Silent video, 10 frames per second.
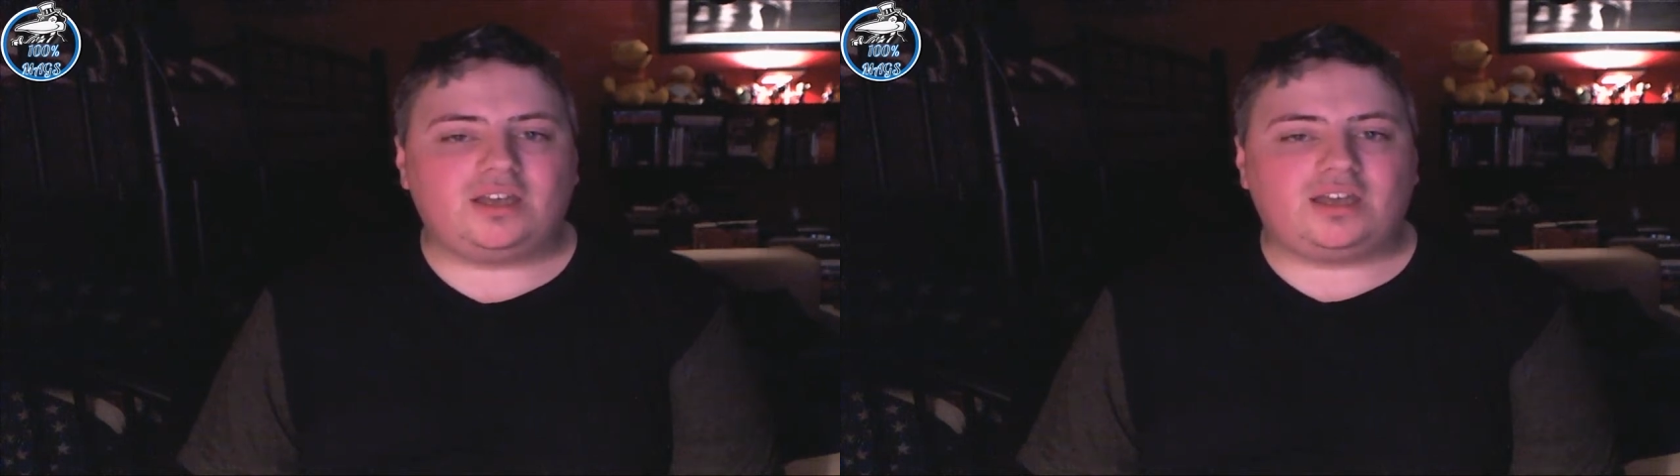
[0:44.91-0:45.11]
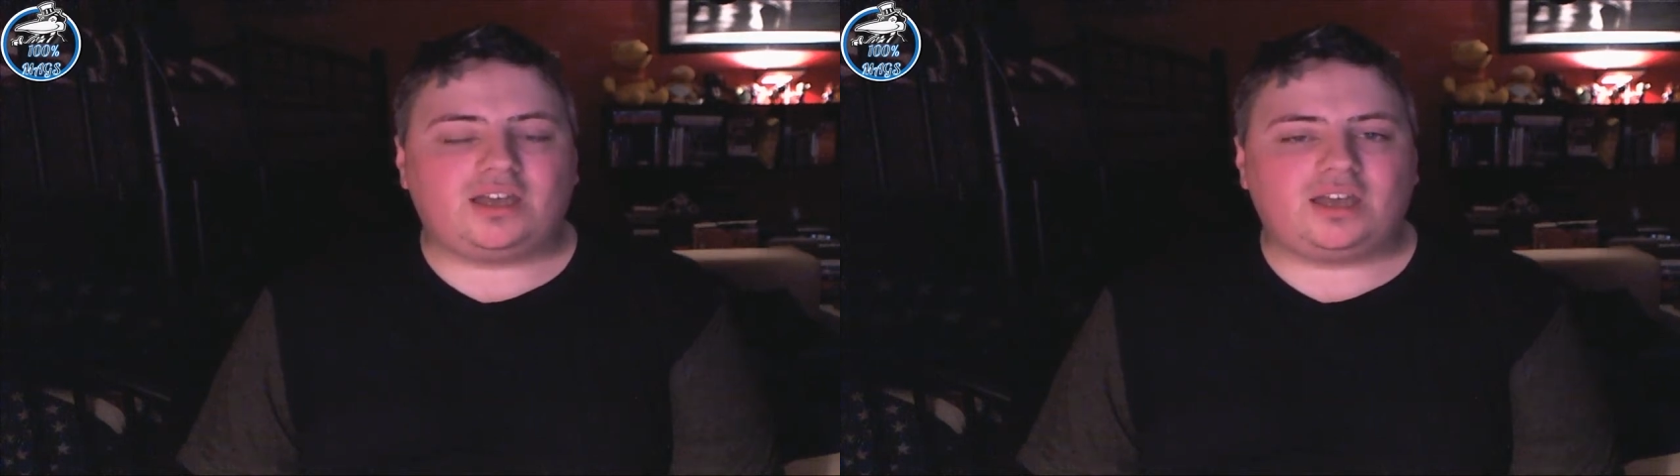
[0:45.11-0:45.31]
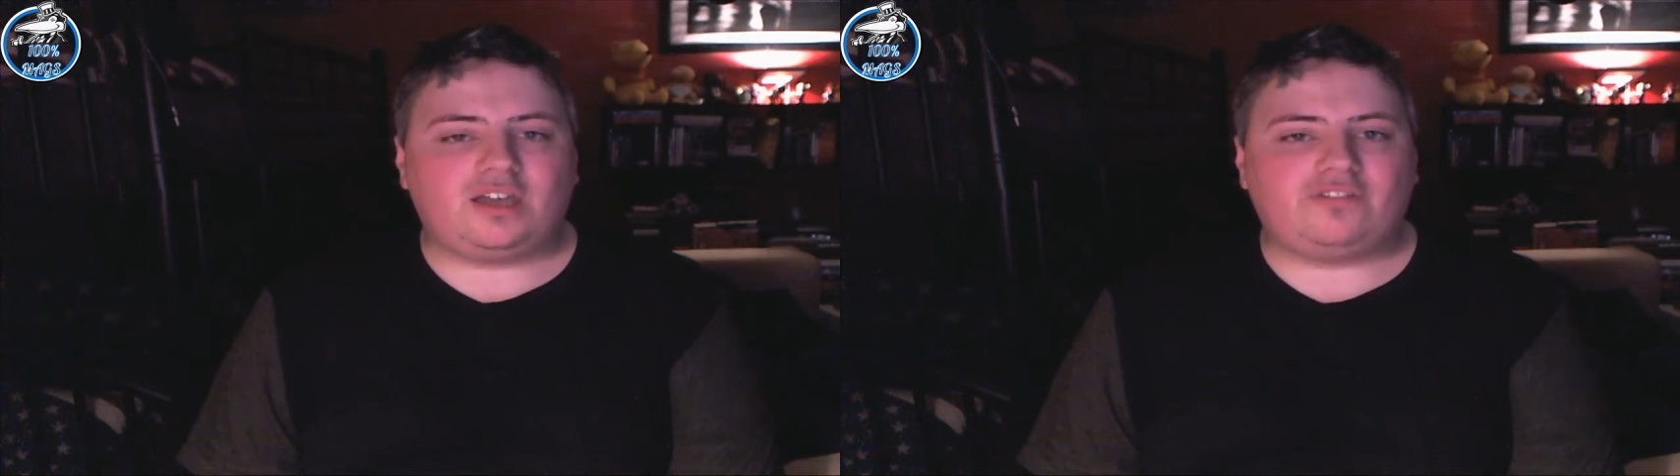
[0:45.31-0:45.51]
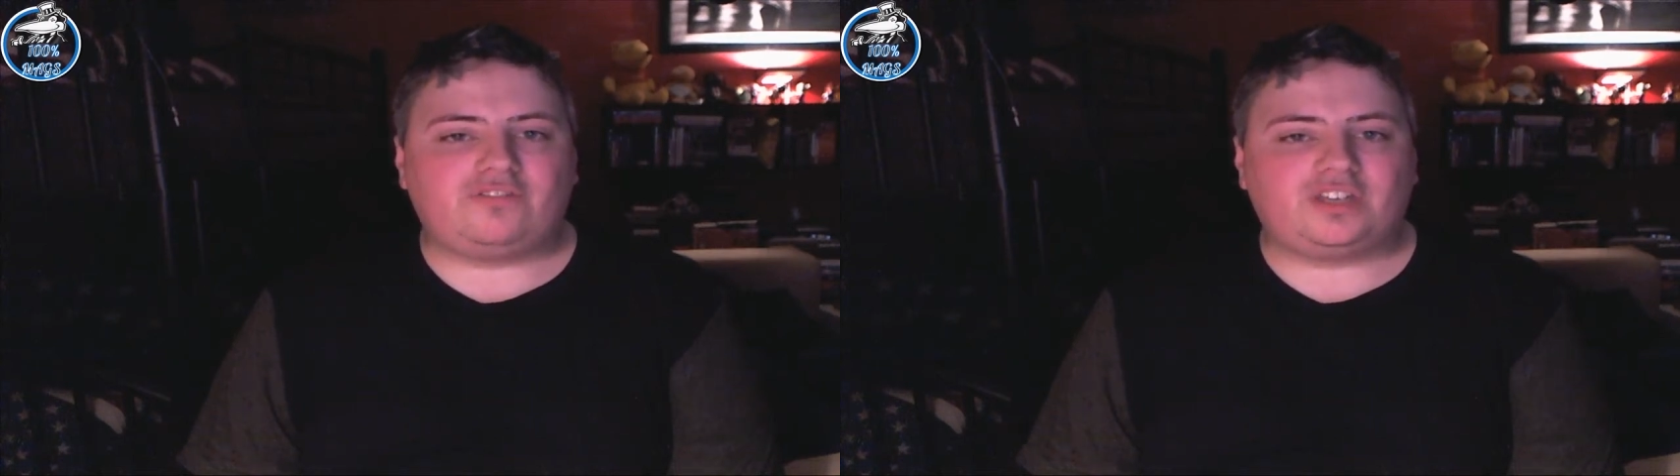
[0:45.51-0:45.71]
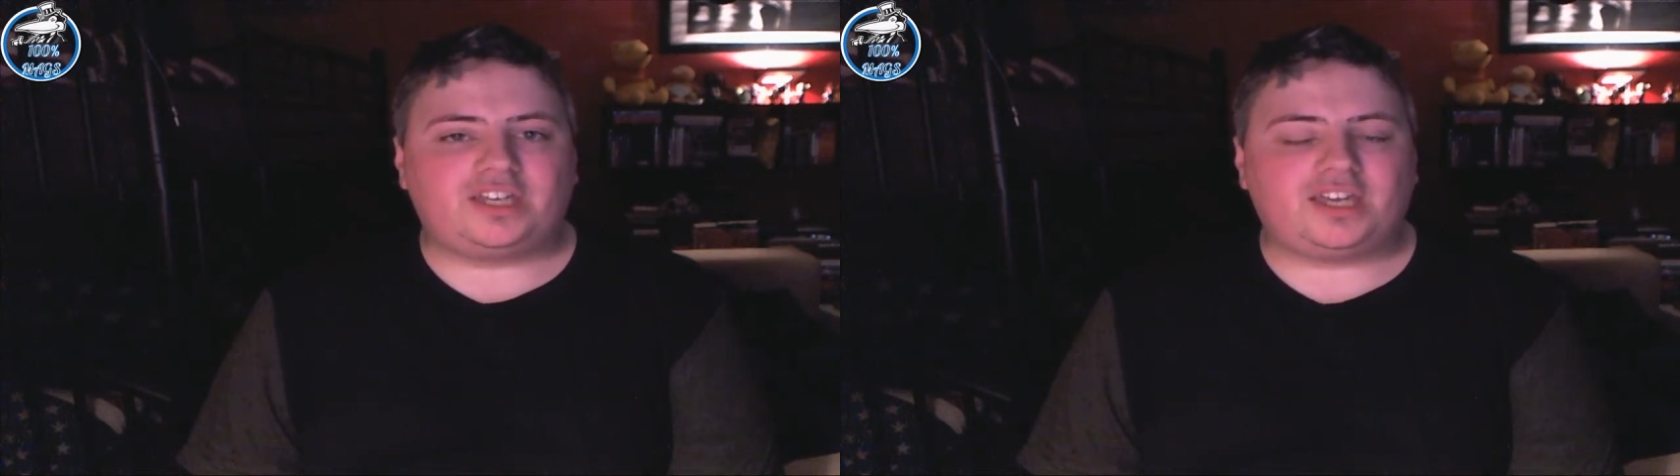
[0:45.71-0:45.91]

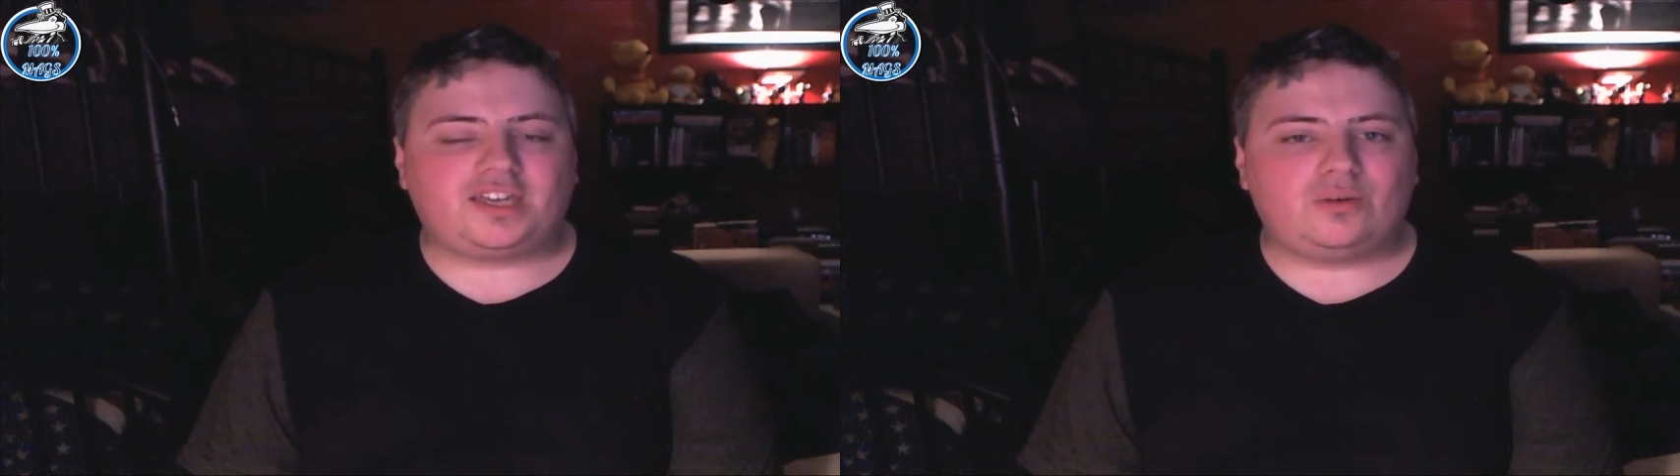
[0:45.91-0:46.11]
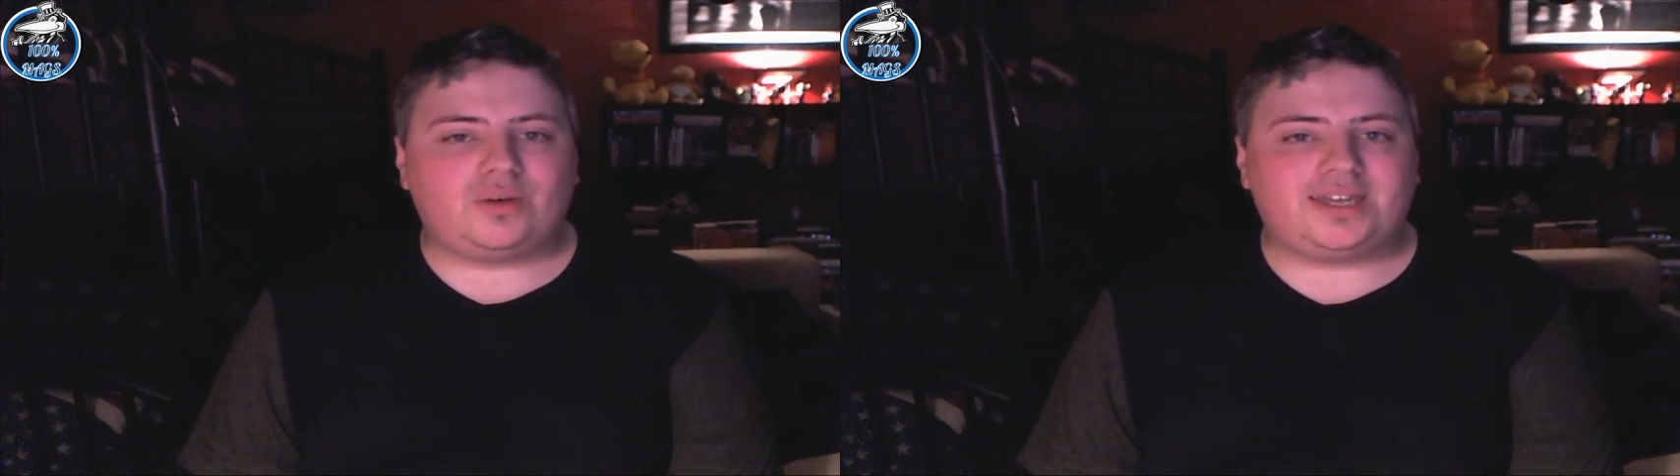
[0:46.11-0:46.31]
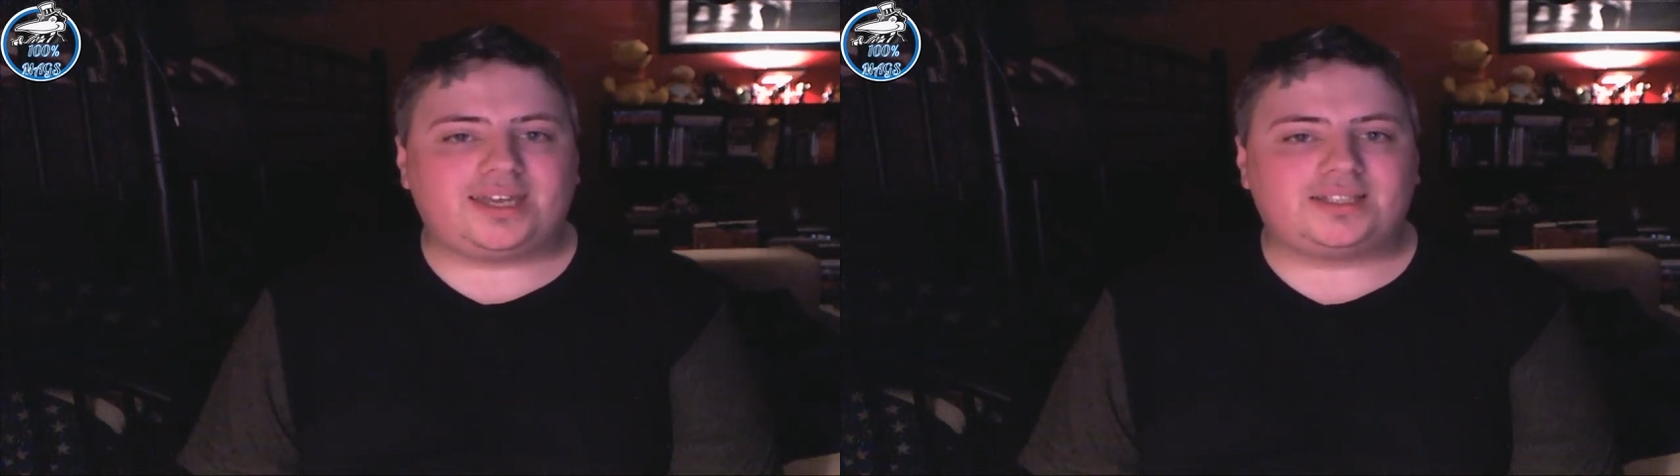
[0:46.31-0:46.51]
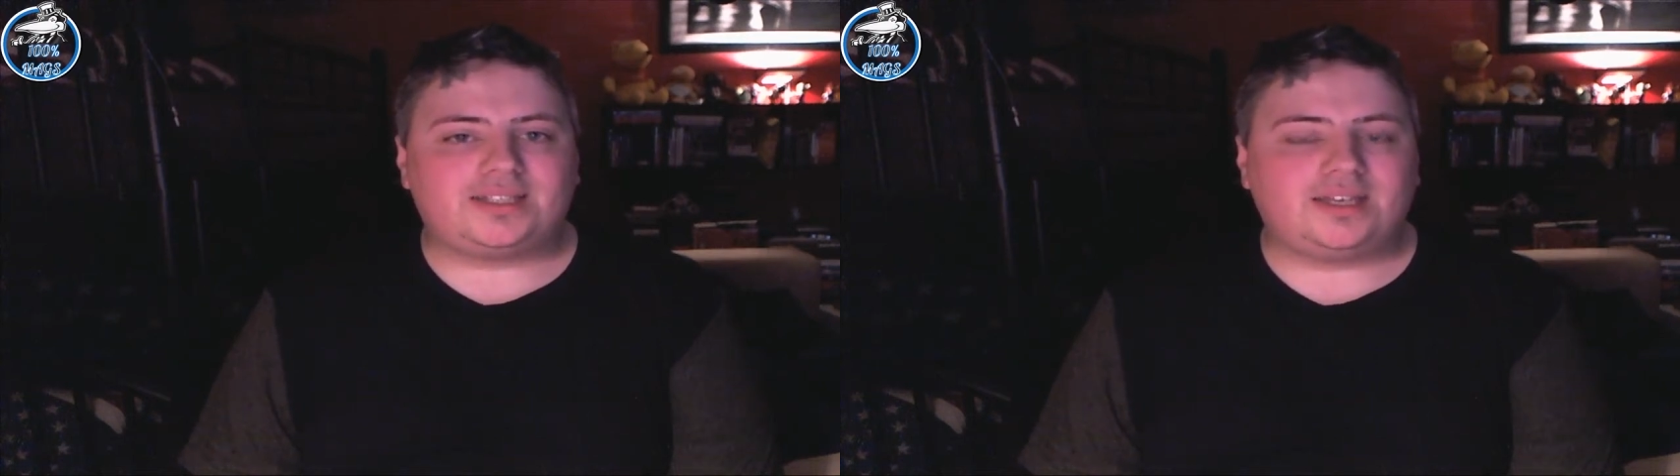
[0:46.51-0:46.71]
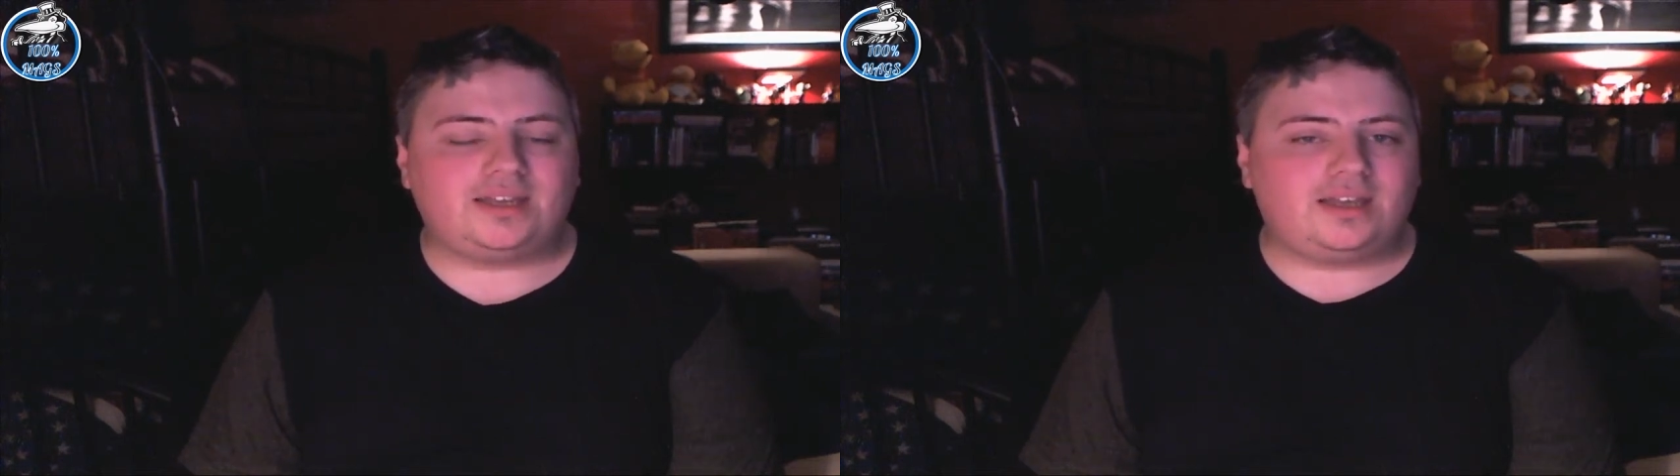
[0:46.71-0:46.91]
for the kick-out against